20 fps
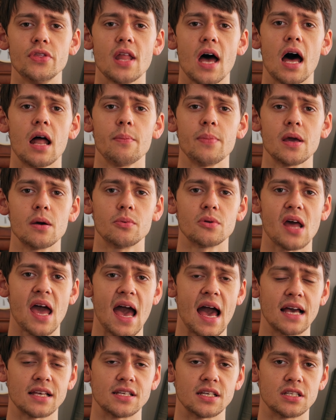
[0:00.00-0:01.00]
not be able
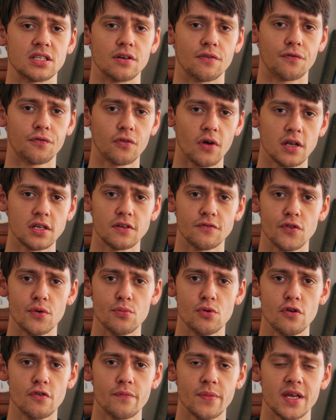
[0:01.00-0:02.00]
to access the front of the
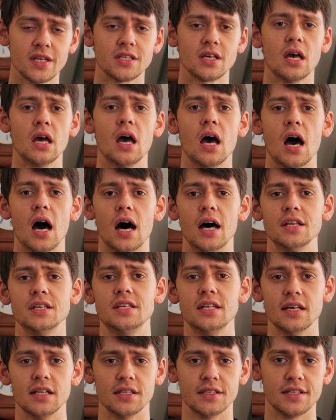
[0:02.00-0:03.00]
movement
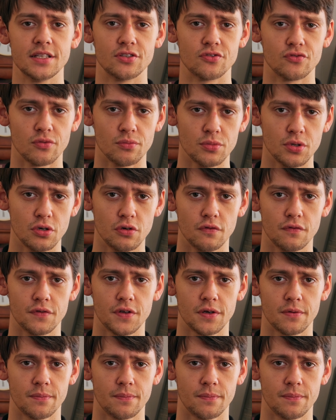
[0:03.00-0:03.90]
until it is removed.